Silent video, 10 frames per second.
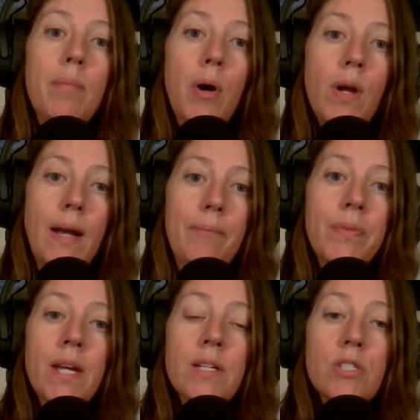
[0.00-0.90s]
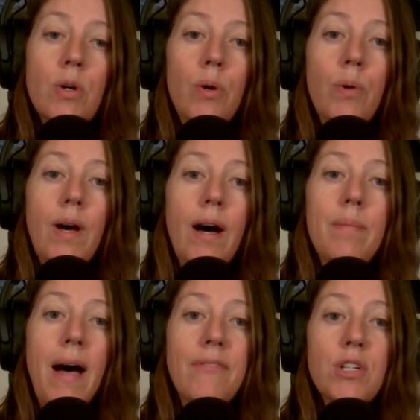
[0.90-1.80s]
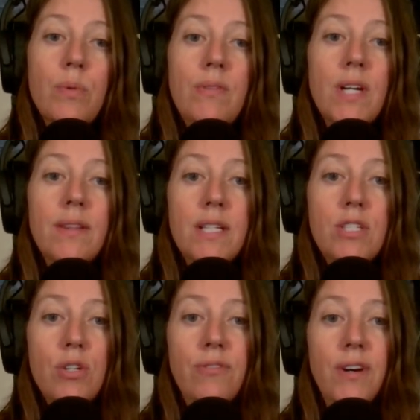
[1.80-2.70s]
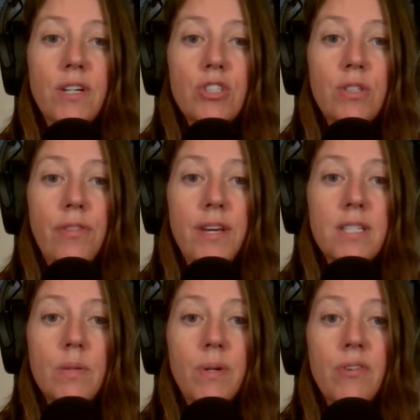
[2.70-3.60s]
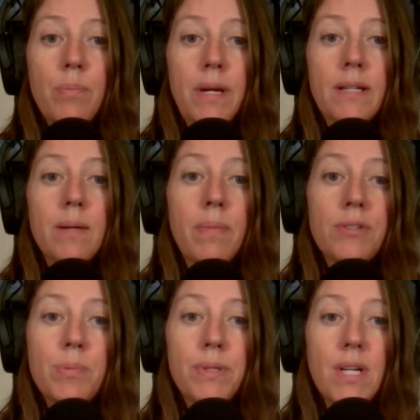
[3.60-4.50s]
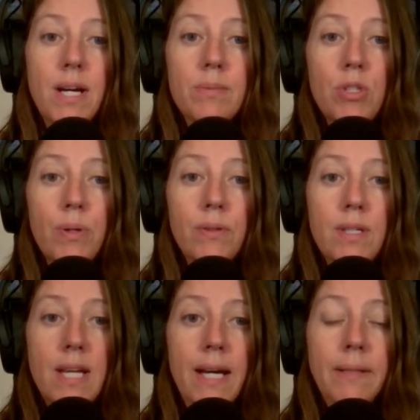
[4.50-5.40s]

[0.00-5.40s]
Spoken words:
Okay, so after we've done these two functional things and we repeated them multiple times throughout the day,